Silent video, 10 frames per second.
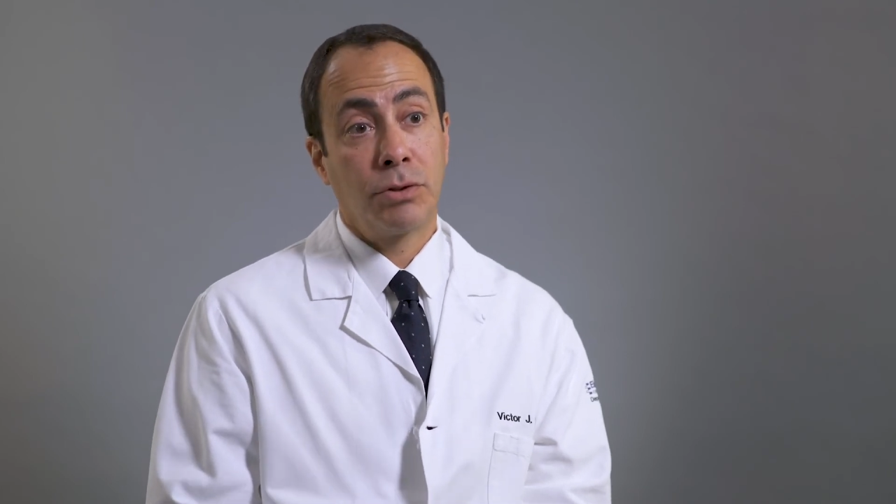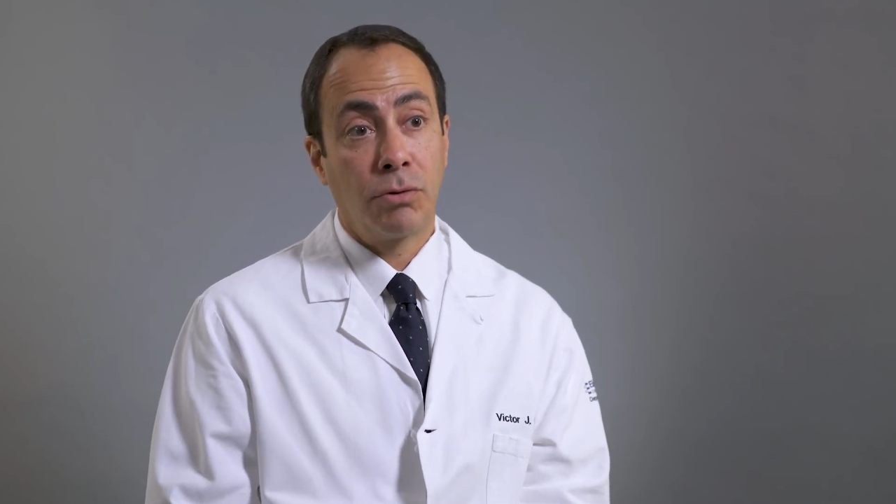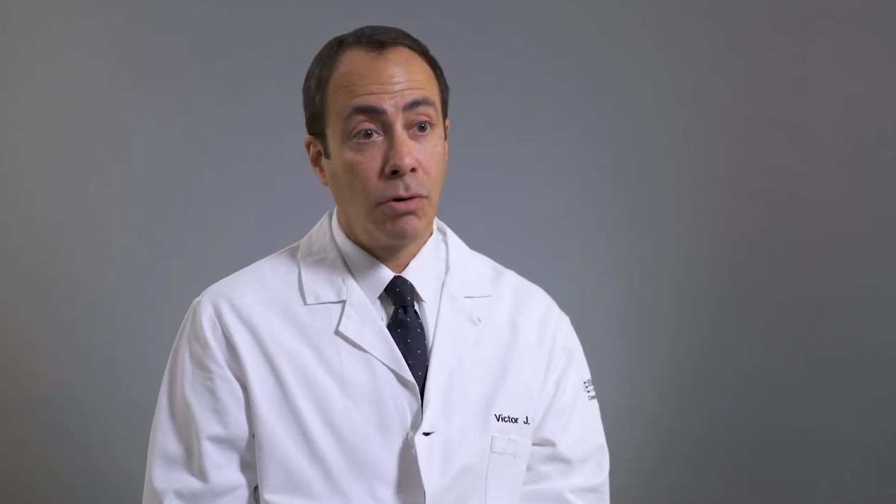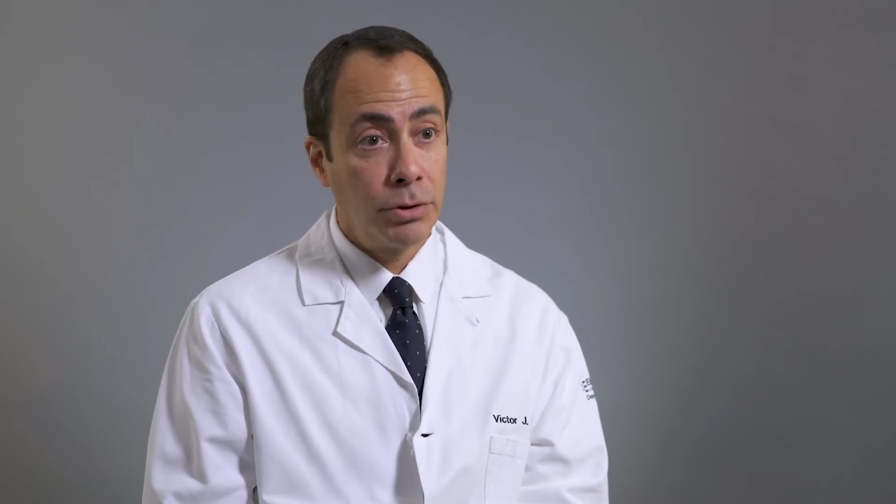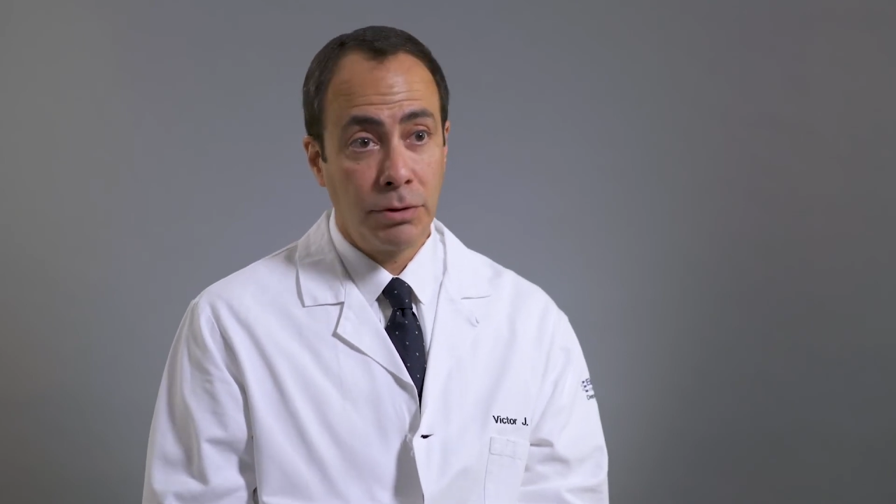
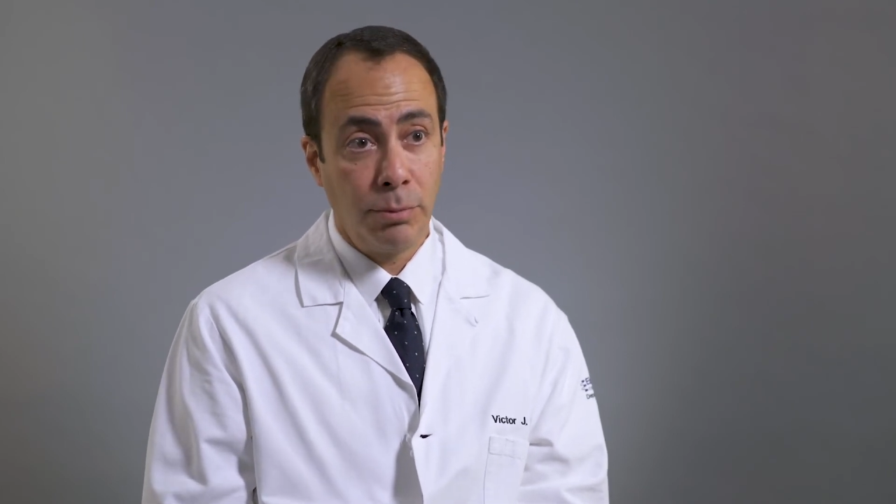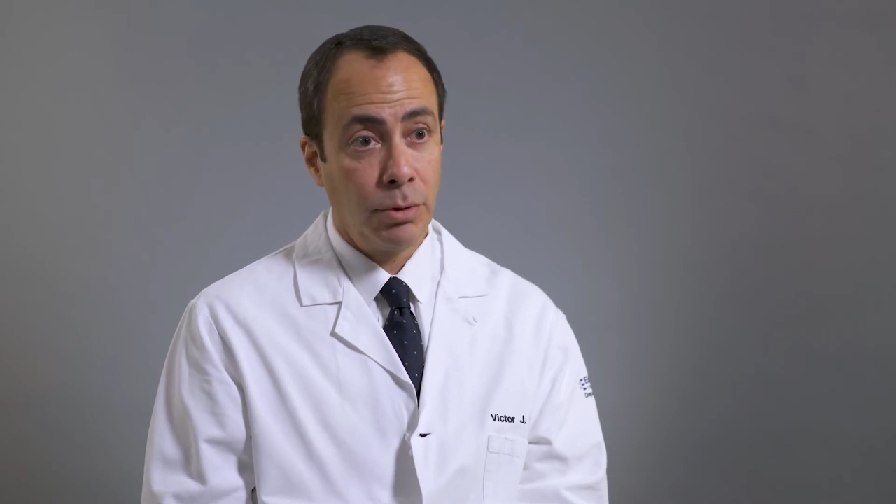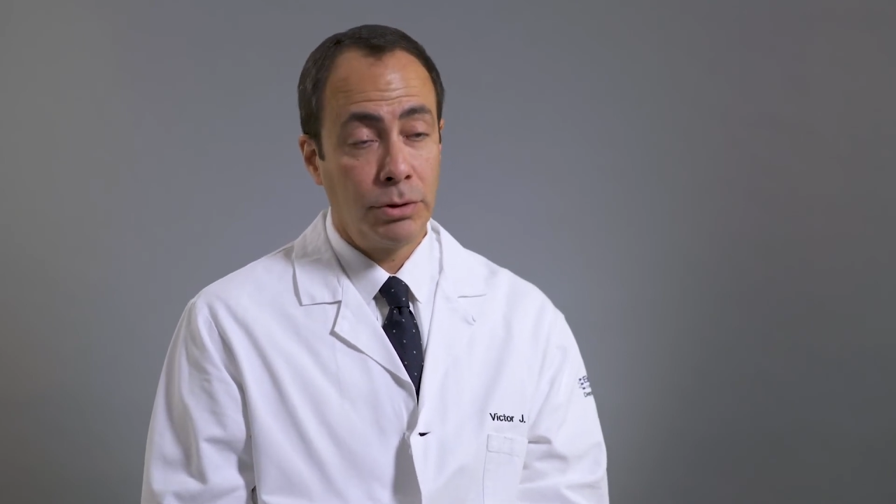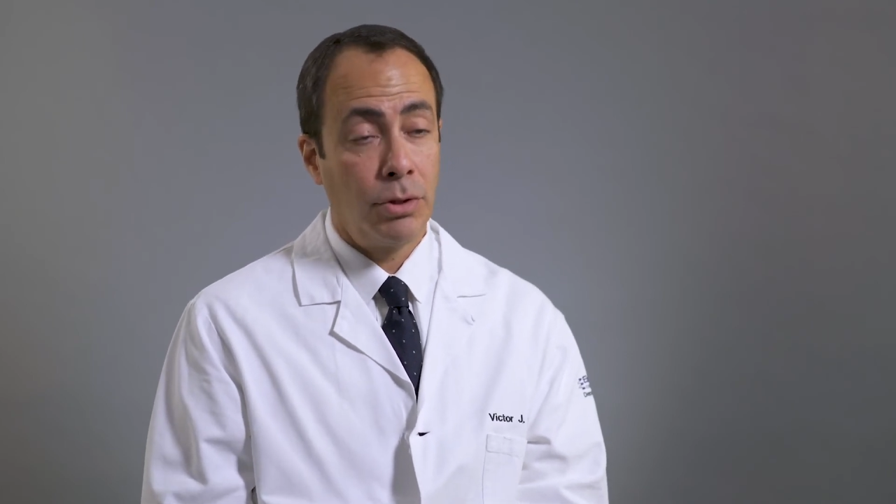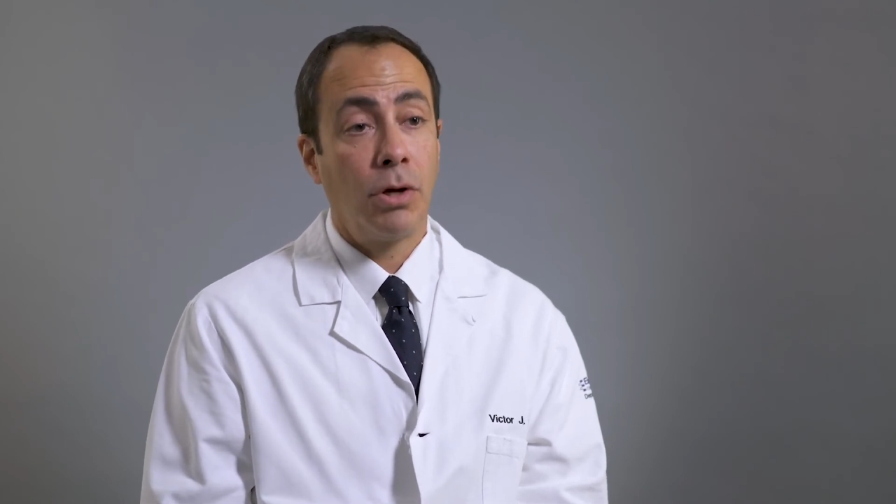across the
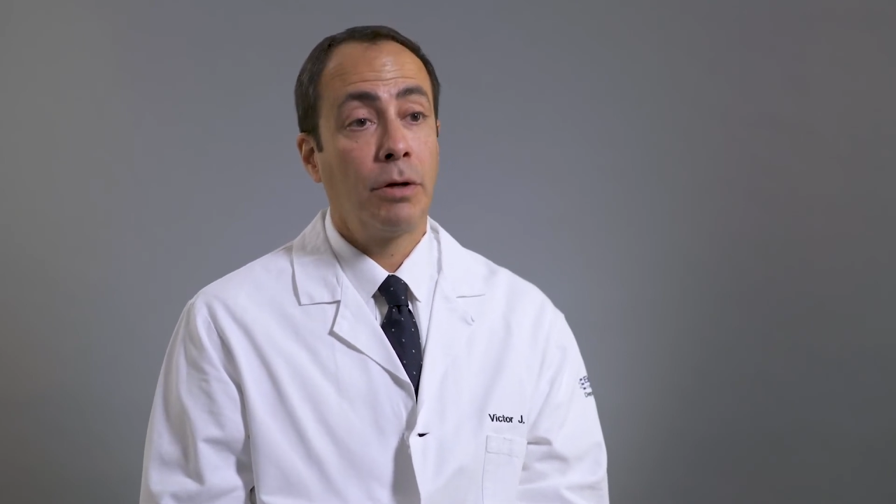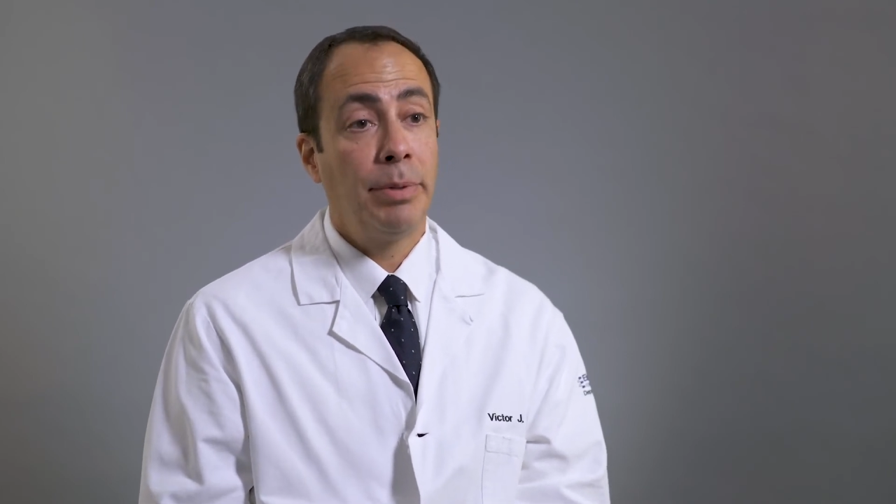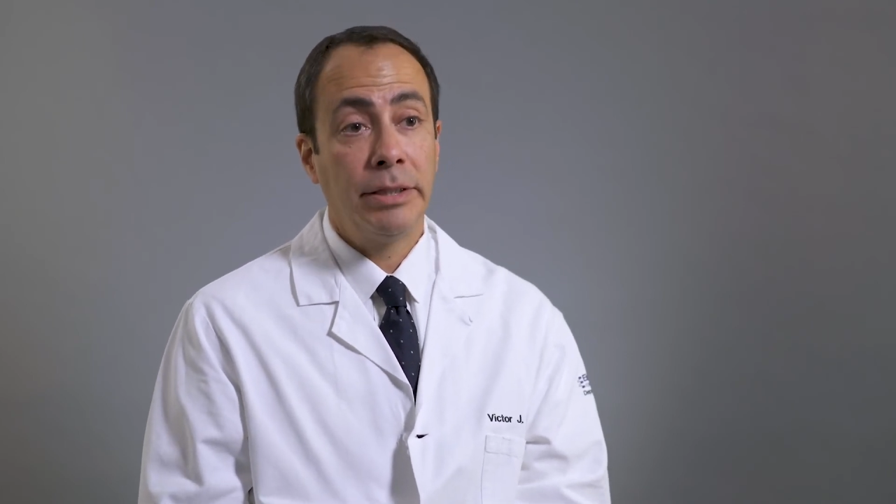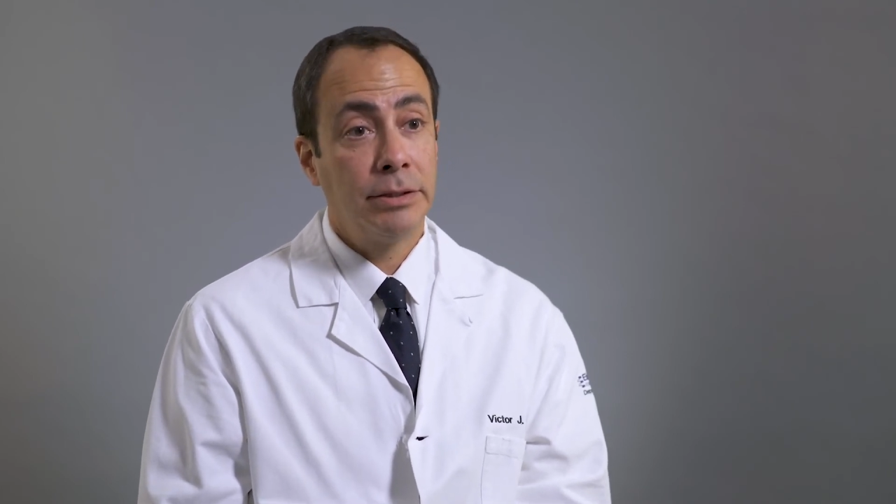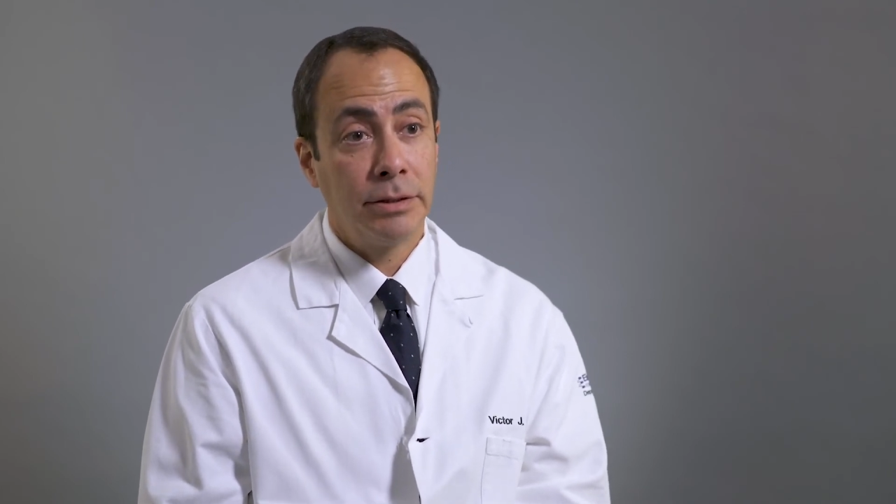board to all our
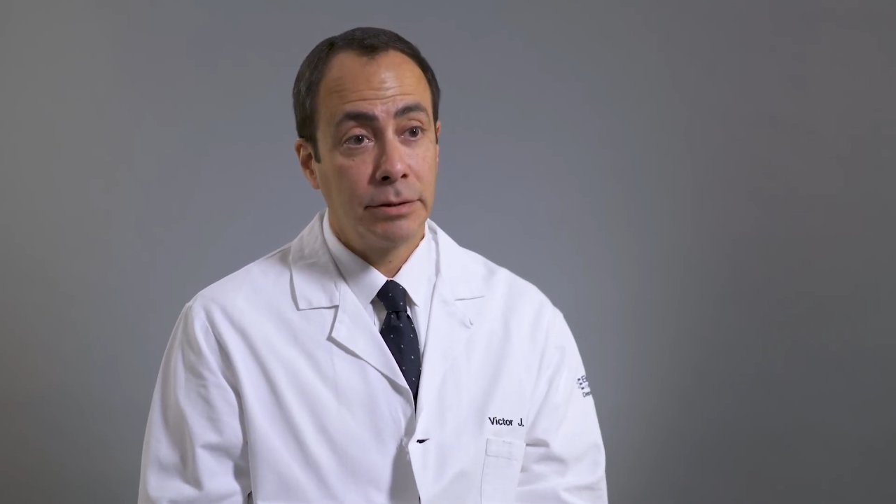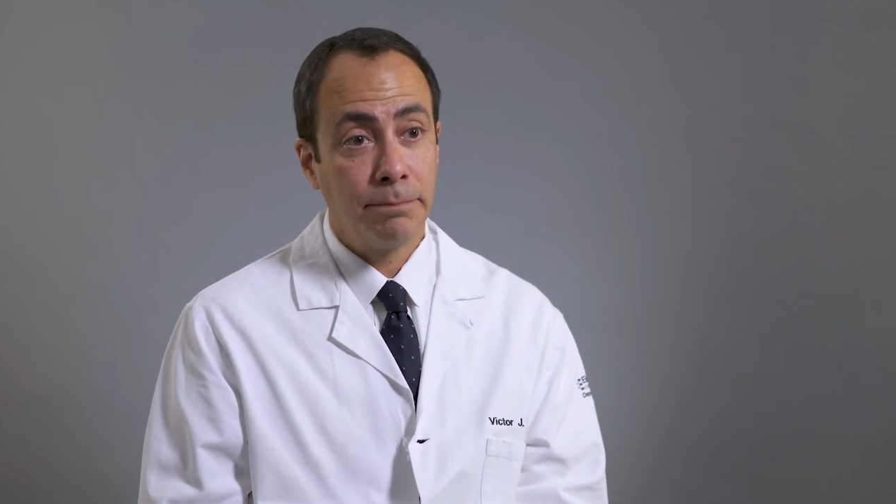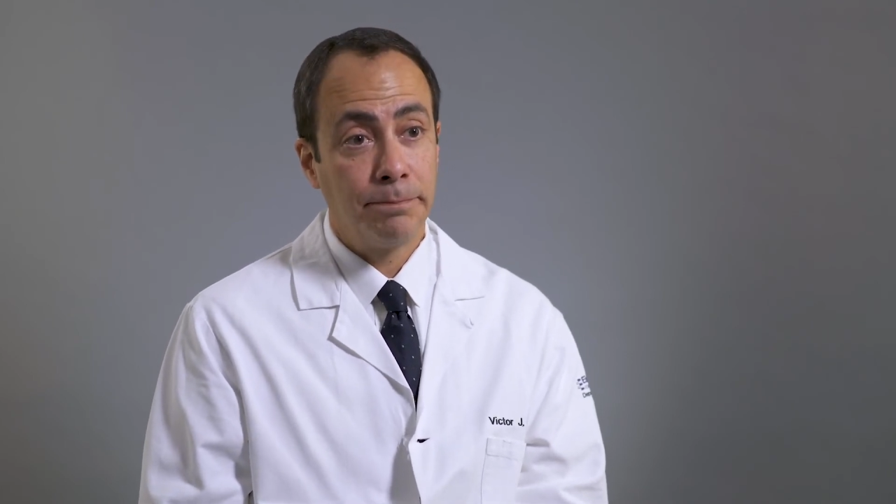patients.